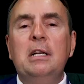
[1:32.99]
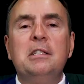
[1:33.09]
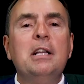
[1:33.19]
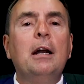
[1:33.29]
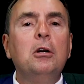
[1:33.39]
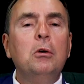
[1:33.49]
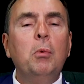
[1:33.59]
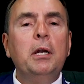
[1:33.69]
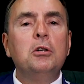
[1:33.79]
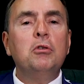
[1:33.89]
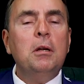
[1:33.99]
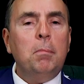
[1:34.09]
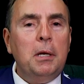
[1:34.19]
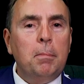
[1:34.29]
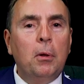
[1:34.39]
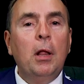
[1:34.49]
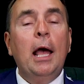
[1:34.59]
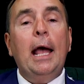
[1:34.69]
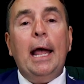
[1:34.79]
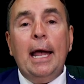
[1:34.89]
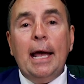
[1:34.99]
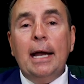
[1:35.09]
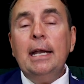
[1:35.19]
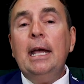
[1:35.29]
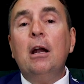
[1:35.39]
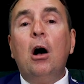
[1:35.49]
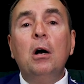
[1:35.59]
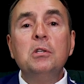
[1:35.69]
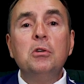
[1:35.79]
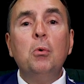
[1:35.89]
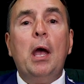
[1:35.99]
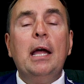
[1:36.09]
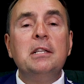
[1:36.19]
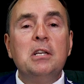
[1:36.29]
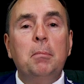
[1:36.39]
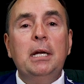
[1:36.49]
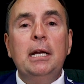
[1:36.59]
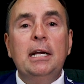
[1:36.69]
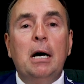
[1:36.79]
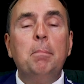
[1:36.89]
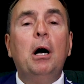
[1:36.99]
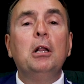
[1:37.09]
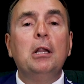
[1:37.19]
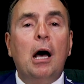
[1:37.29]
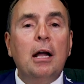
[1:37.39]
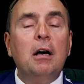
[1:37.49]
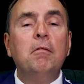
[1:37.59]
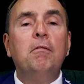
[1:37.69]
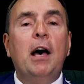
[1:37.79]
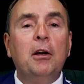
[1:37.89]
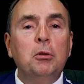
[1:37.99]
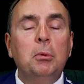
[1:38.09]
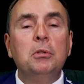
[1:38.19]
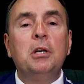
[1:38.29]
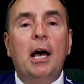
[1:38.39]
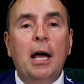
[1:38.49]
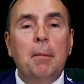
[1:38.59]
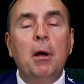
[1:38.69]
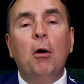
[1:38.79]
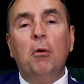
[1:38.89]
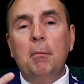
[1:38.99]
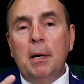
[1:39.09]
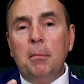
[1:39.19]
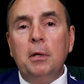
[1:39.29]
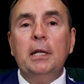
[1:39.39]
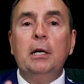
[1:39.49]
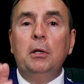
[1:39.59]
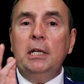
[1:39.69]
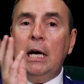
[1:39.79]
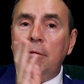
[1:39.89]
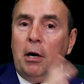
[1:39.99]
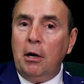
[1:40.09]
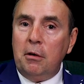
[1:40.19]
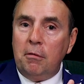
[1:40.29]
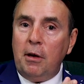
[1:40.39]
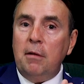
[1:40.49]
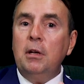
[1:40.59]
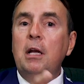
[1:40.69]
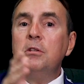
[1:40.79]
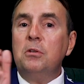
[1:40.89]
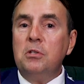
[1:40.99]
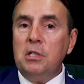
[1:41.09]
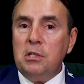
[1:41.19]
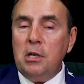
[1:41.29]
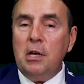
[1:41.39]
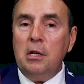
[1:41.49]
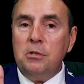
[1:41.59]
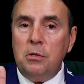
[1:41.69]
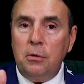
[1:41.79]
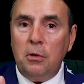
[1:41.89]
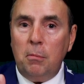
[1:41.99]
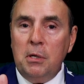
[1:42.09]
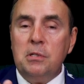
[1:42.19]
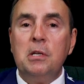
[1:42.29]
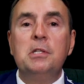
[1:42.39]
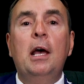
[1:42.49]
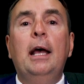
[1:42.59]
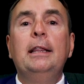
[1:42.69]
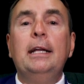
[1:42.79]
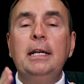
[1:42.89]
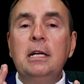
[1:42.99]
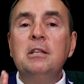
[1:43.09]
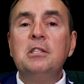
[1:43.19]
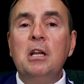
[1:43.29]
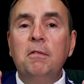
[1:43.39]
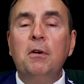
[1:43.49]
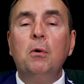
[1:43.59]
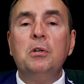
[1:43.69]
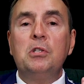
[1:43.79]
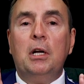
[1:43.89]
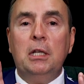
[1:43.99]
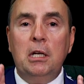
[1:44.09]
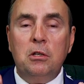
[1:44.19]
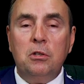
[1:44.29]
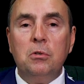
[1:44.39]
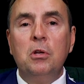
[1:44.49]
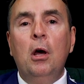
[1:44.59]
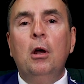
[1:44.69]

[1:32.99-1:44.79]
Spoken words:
It's not a good way to treat people, and it also ends up eating up a lot of valuable time. Remember, they only have 105 days or 60 days to do their business. They need to stay focused on the issues.